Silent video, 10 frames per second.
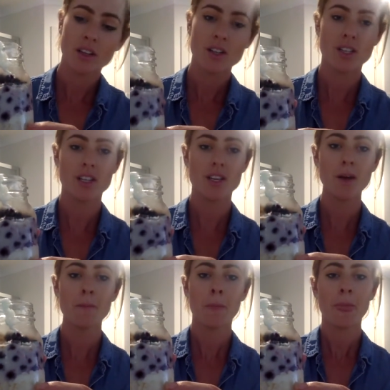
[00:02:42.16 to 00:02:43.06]
to
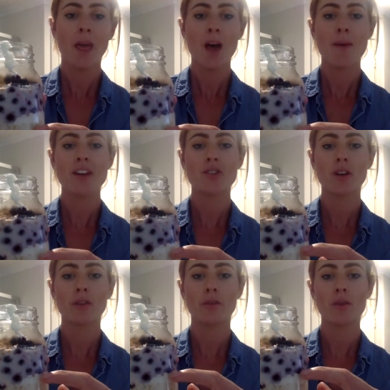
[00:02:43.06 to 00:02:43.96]
here. I made
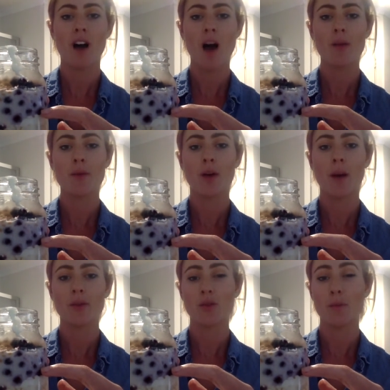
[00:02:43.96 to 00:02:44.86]
sure I filled the almond milk
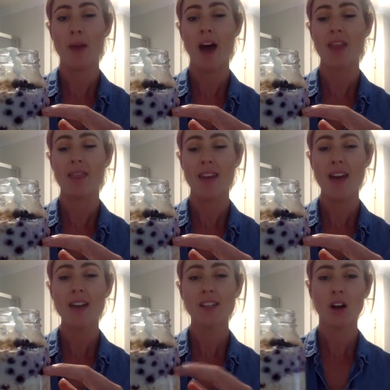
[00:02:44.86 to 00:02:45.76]
up to about
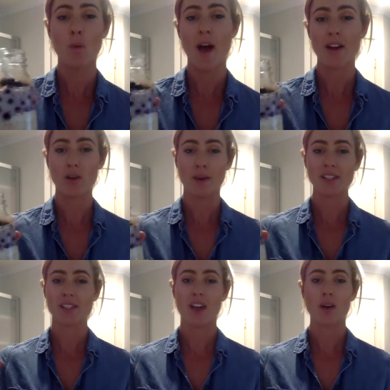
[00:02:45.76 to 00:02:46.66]
there, so I weighed it on my
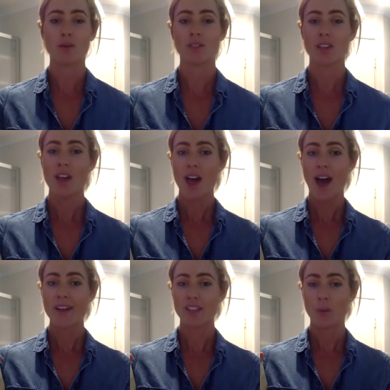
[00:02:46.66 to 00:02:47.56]
scales
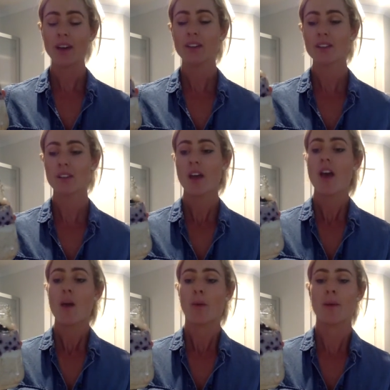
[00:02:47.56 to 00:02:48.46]
as I went.
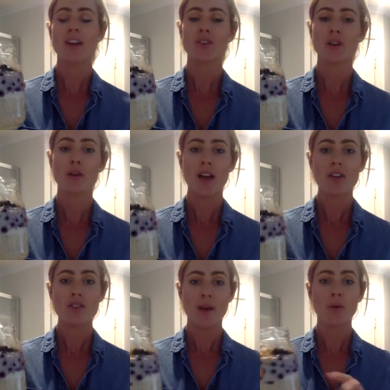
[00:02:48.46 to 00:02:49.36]
But I made sure,
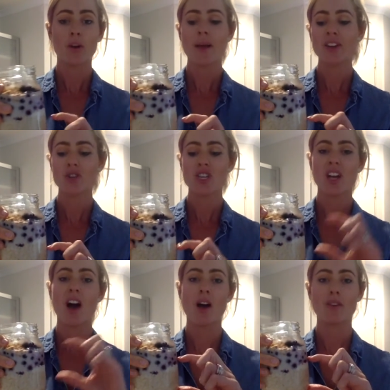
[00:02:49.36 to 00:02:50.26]
you may want to make sure you
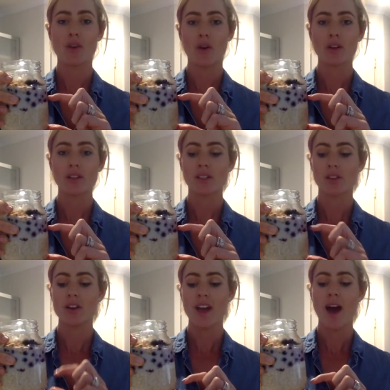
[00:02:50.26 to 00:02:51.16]
cover the oats.
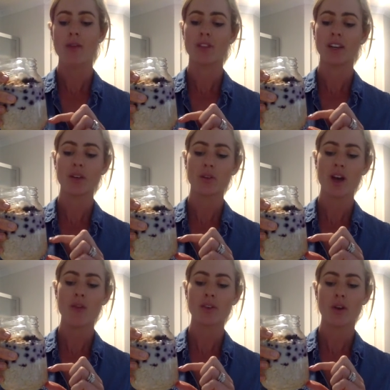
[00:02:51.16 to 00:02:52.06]
So you have the liquid
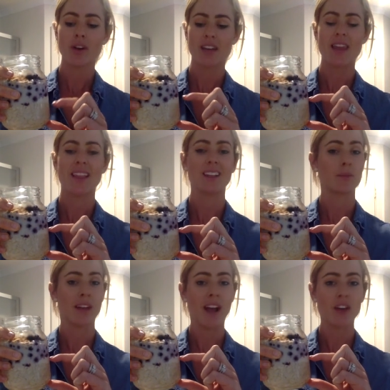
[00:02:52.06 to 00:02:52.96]
covering the oats and a
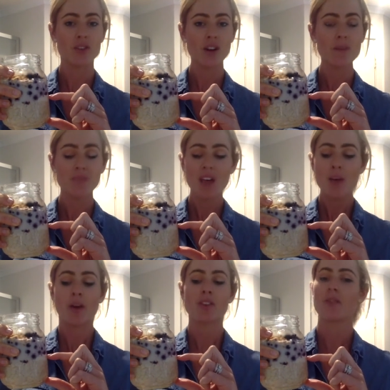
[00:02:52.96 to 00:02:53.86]
little bit extra,
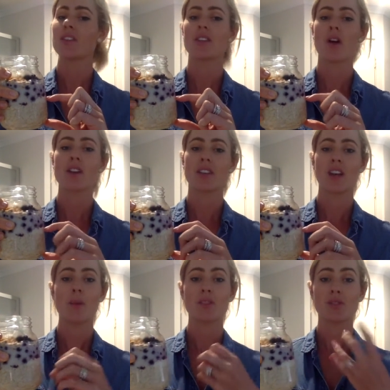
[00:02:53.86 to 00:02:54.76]
because obviously the oats are
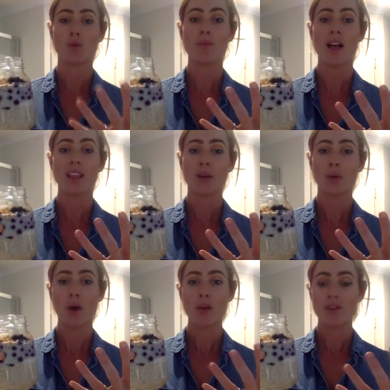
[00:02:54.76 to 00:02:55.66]
going to absorb that
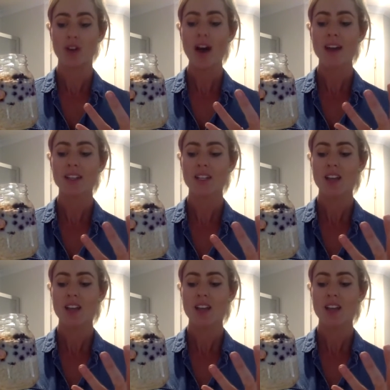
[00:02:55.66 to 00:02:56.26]
liquid overnight